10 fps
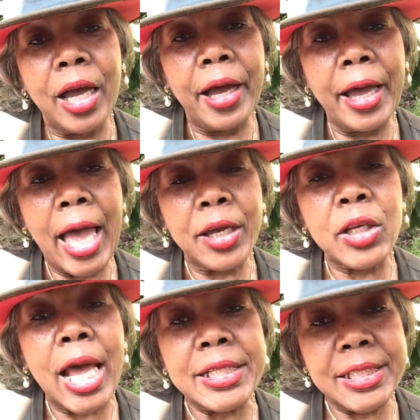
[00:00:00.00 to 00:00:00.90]
I
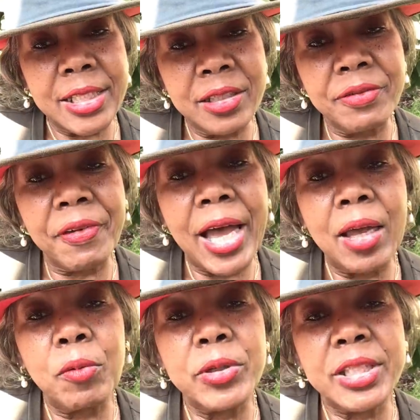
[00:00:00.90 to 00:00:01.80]
could
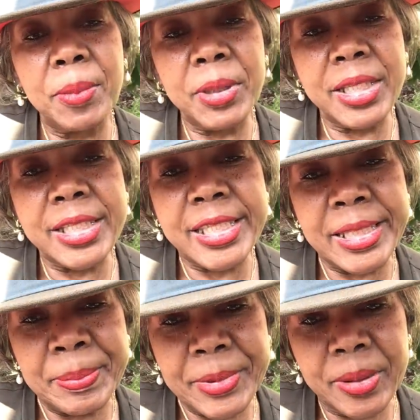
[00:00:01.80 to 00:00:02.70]
identify with some of the
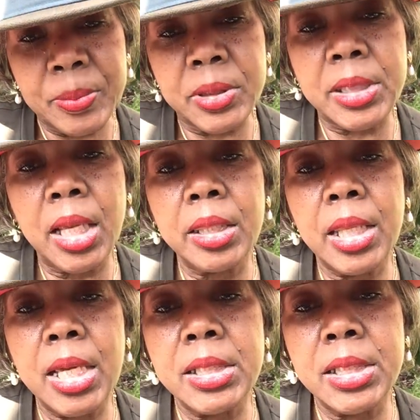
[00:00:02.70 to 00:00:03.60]
symptoms that
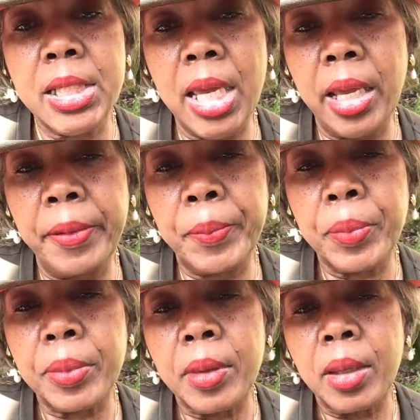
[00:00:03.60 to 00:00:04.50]
they said
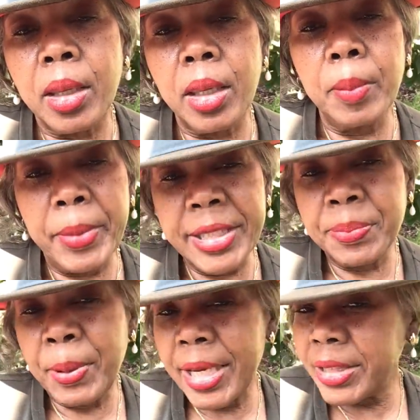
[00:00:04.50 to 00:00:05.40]

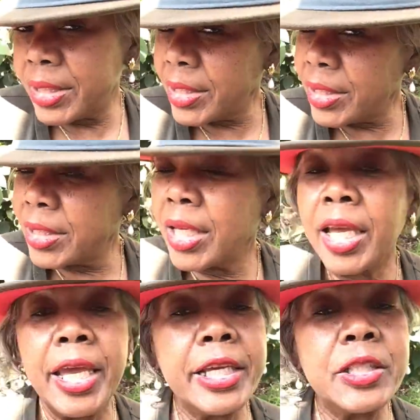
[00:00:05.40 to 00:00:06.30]
MS patients
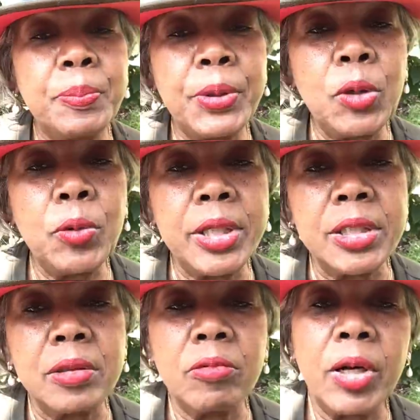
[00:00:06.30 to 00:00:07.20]

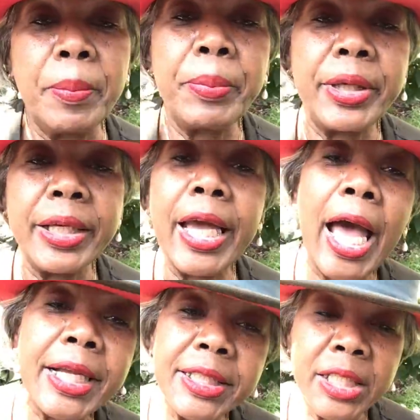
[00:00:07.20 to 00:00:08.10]
experience. One being
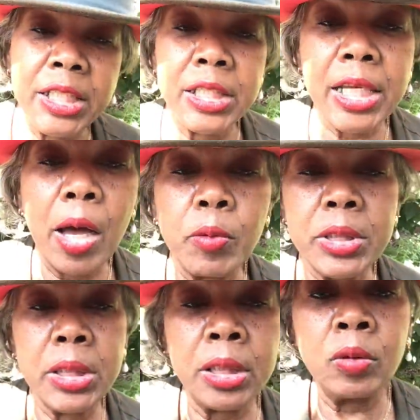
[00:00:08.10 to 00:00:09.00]
continence. I
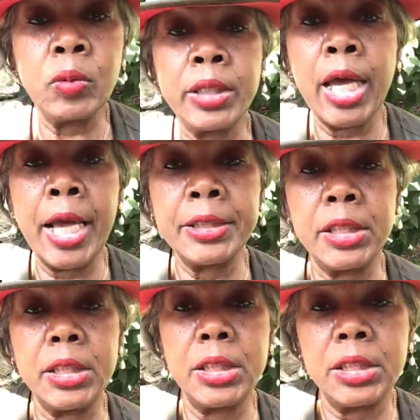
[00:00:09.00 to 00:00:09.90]
was dealing with
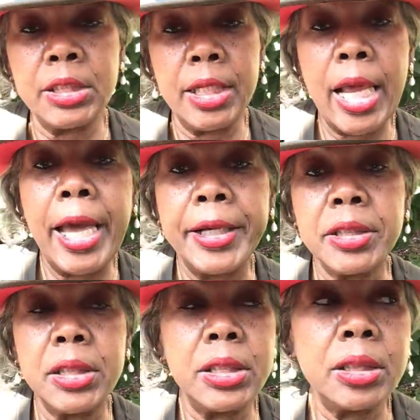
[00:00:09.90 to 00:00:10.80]
continence, and I
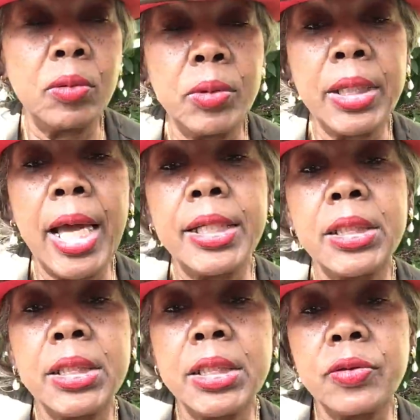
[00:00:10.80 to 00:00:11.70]
actually dealt with
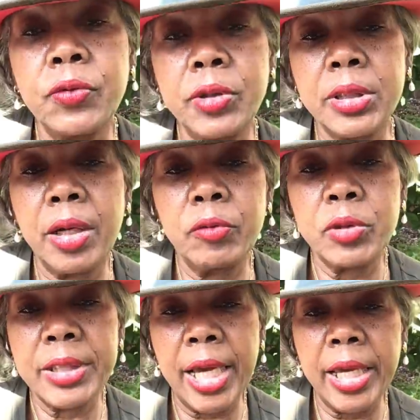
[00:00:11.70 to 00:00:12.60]
continence for
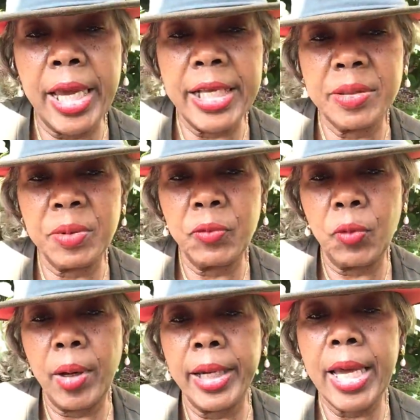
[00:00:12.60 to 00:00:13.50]
several decades
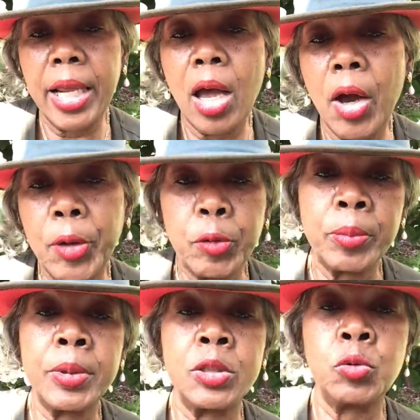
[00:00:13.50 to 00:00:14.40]
before I got iron
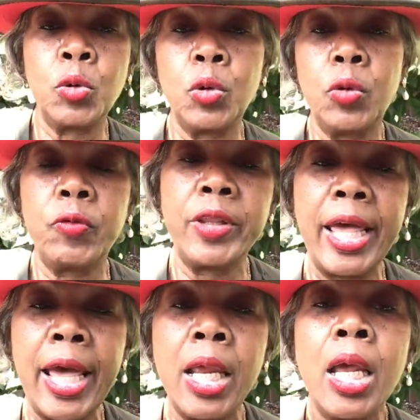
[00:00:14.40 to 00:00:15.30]
grip control over that.